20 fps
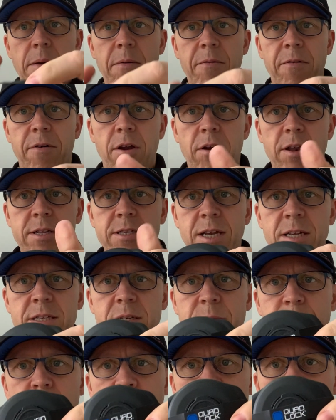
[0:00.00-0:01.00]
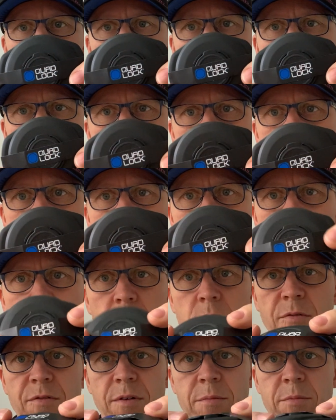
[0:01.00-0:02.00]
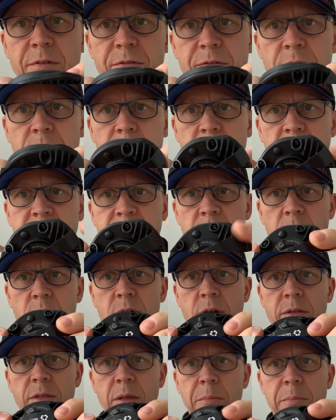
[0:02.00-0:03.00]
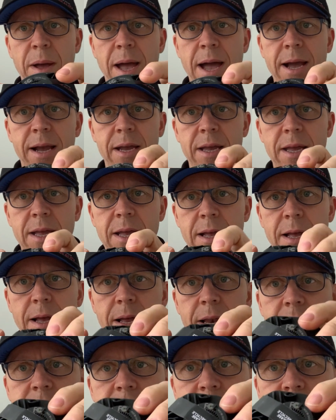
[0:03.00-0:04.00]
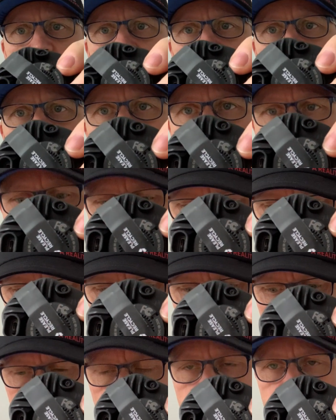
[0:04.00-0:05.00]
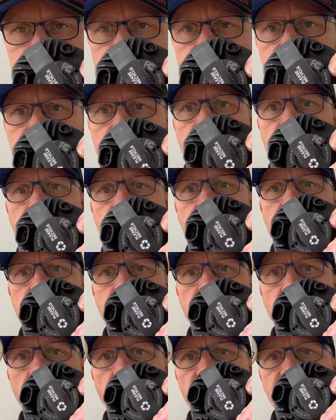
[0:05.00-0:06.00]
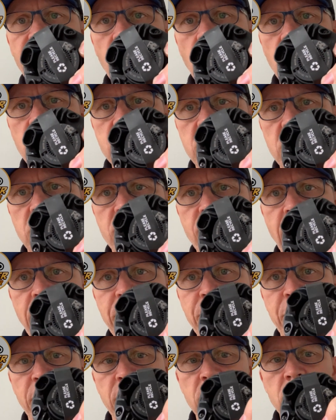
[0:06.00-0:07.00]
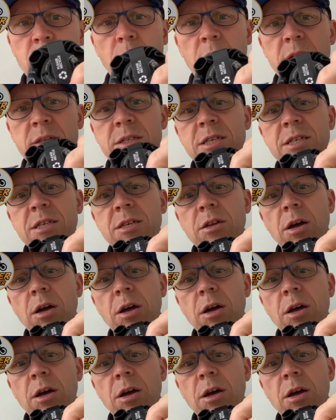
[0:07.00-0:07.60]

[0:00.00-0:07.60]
for all intents and purposes, the same product from the front. But if you look on the back, let's have a quick look at this. It is, of course, the great build quality. This is